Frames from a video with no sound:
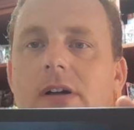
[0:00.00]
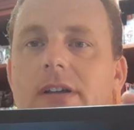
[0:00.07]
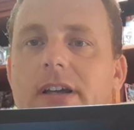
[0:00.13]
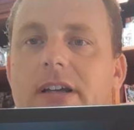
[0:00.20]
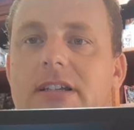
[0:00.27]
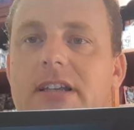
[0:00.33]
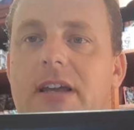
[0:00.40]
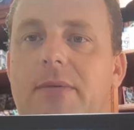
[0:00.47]

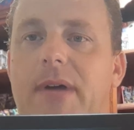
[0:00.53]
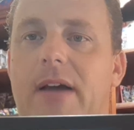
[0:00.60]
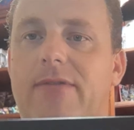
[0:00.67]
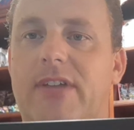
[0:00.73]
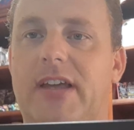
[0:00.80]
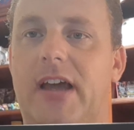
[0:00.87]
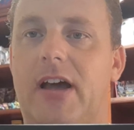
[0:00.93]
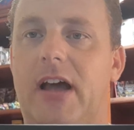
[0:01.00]
you can see we have
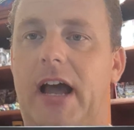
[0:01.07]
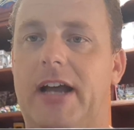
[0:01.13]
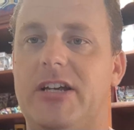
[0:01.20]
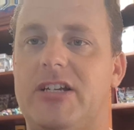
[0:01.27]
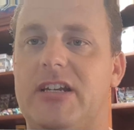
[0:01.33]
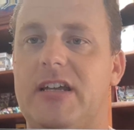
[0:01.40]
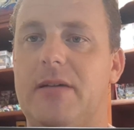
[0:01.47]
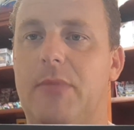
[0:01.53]
the
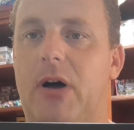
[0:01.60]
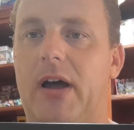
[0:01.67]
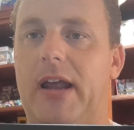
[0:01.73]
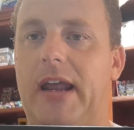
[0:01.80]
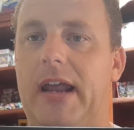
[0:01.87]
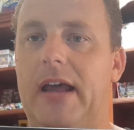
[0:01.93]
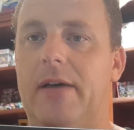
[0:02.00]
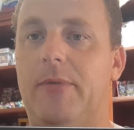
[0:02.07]
HDMI
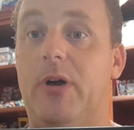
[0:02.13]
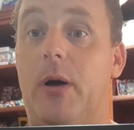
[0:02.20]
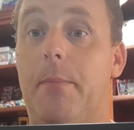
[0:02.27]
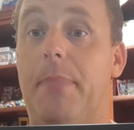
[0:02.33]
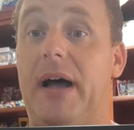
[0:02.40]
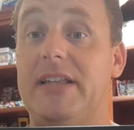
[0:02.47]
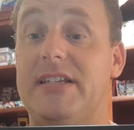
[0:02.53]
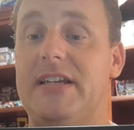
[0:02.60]
here. We've got a
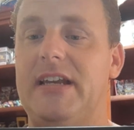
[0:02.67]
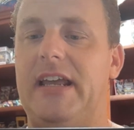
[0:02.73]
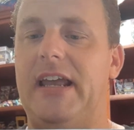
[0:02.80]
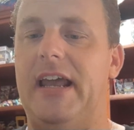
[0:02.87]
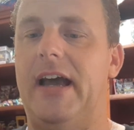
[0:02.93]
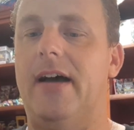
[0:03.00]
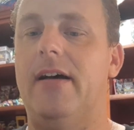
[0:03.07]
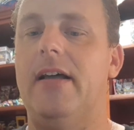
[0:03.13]
button
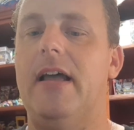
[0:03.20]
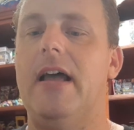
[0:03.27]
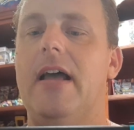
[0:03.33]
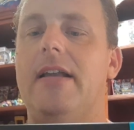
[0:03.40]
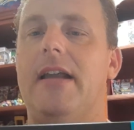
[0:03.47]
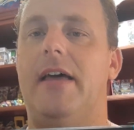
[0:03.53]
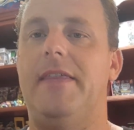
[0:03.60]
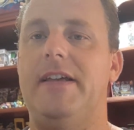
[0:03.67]
here.
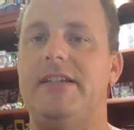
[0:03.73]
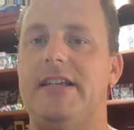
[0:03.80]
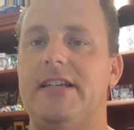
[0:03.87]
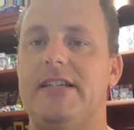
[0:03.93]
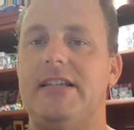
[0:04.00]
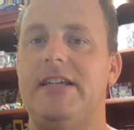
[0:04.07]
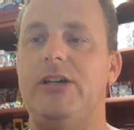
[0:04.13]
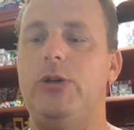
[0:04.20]
Now this
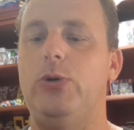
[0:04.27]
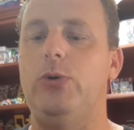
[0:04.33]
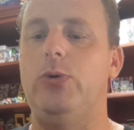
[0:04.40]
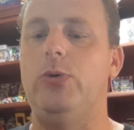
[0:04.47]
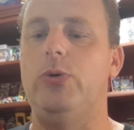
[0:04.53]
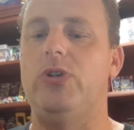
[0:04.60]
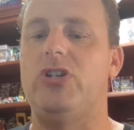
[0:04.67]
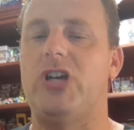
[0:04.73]
is
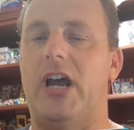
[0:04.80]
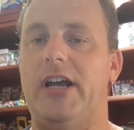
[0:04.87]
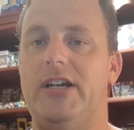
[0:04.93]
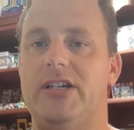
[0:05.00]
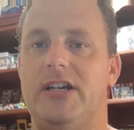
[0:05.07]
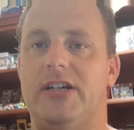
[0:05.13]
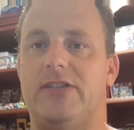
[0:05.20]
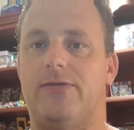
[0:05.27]
to
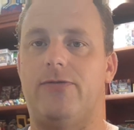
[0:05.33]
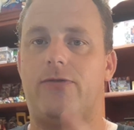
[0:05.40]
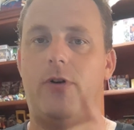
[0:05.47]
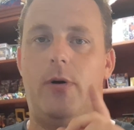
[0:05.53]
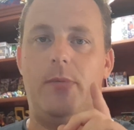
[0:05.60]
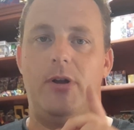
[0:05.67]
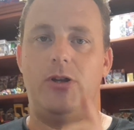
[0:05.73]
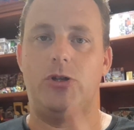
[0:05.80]
change it
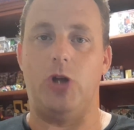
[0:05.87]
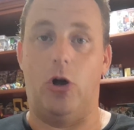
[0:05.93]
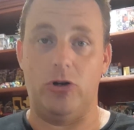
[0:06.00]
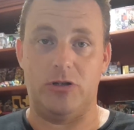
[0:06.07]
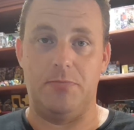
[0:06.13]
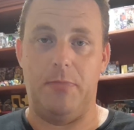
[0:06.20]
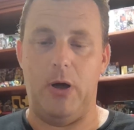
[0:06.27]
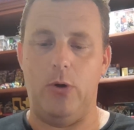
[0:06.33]
from
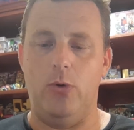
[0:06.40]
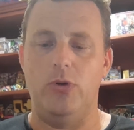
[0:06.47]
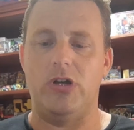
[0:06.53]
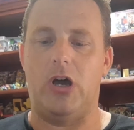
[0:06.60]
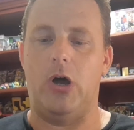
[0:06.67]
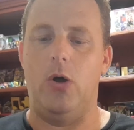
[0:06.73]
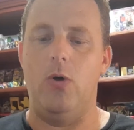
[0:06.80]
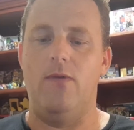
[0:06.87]
docked
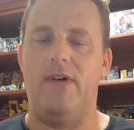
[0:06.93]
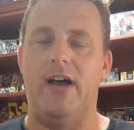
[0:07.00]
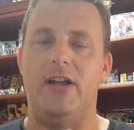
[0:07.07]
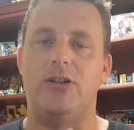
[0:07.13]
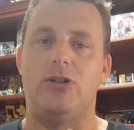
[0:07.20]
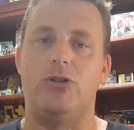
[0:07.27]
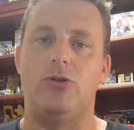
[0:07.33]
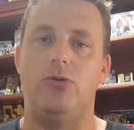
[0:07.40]
mode
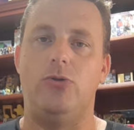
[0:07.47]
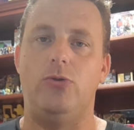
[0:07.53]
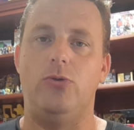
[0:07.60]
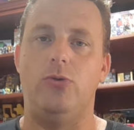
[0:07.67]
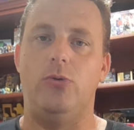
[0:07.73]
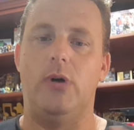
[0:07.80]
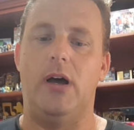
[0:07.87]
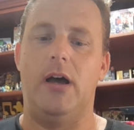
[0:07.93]
over
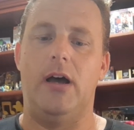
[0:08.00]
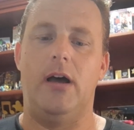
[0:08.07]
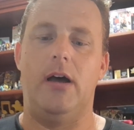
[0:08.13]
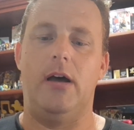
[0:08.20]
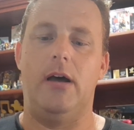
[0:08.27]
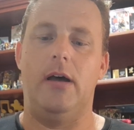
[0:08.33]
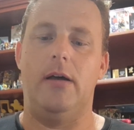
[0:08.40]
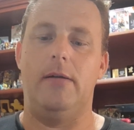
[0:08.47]
to
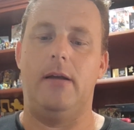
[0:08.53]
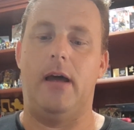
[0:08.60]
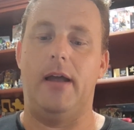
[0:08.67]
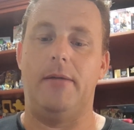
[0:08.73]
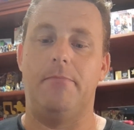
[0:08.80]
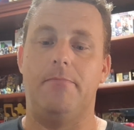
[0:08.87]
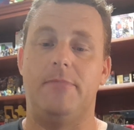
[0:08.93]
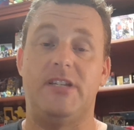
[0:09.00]

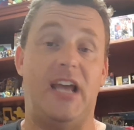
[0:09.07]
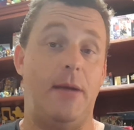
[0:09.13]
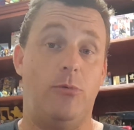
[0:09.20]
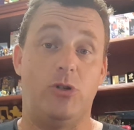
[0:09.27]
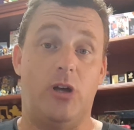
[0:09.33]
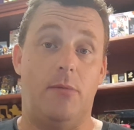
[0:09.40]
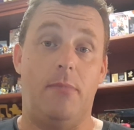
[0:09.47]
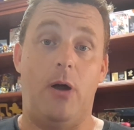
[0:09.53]
like
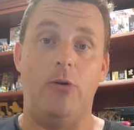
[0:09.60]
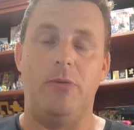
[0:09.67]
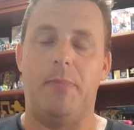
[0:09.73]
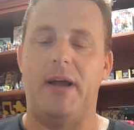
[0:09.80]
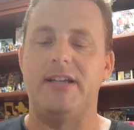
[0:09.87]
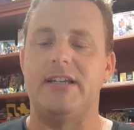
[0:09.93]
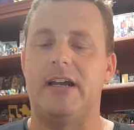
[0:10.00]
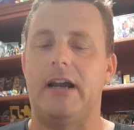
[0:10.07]
tabletop mode
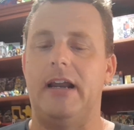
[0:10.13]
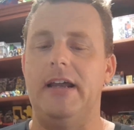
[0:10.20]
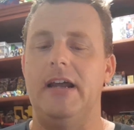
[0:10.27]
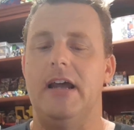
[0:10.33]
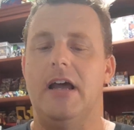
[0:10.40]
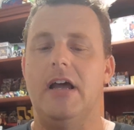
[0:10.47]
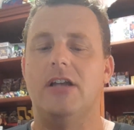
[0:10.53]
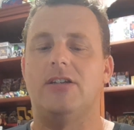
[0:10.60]
basically.
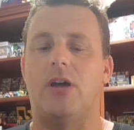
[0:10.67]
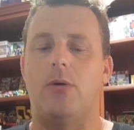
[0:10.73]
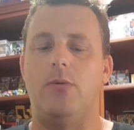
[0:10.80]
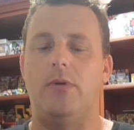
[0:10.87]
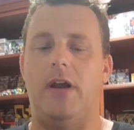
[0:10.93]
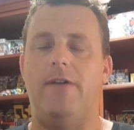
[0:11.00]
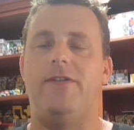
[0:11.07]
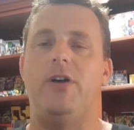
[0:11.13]

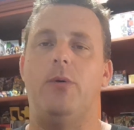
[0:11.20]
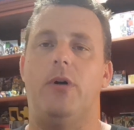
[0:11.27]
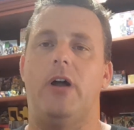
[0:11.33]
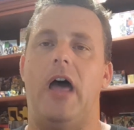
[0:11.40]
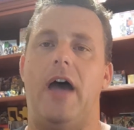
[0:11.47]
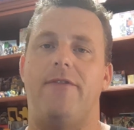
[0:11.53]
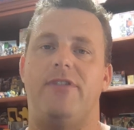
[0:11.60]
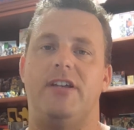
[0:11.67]
So if you want
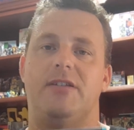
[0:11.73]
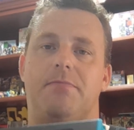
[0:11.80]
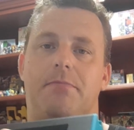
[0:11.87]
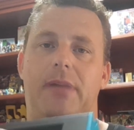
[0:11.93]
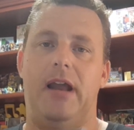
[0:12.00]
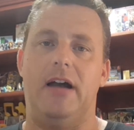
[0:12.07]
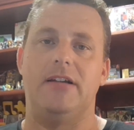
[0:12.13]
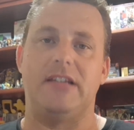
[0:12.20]
to have this
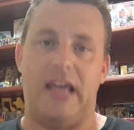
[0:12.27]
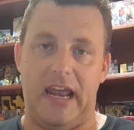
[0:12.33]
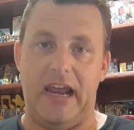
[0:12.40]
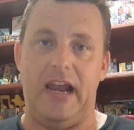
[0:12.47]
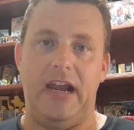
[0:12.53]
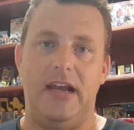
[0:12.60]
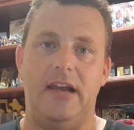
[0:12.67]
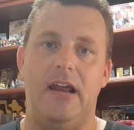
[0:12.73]
plugged
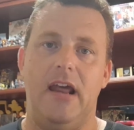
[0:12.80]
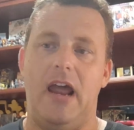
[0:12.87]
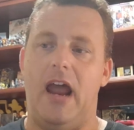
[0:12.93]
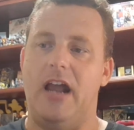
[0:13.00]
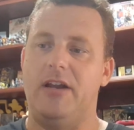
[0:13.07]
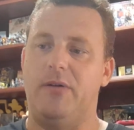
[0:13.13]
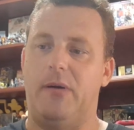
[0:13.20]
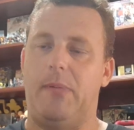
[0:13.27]
in
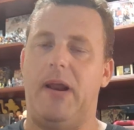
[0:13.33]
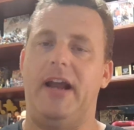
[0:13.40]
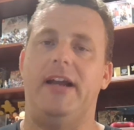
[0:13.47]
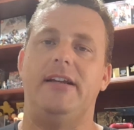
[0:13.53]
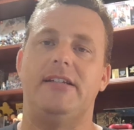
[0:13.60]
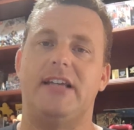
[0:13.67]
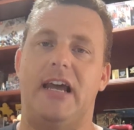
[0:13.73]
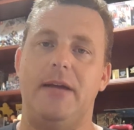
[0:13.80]
and you want to play it
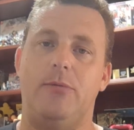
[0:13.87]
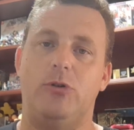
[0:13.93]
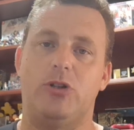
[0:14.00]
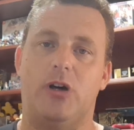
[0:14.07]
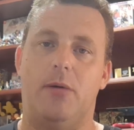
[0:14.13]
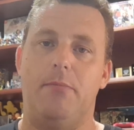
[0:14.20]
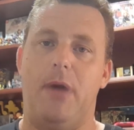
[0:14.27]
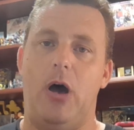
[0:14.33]
in
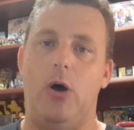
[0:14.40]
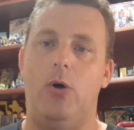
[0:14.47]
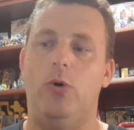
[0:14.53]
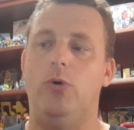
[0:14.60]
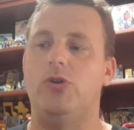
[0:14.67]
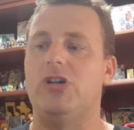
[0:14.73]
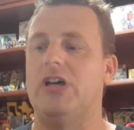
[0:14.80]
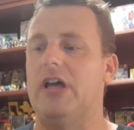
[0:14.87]
tabletop
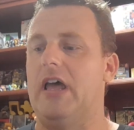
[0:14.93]
mode,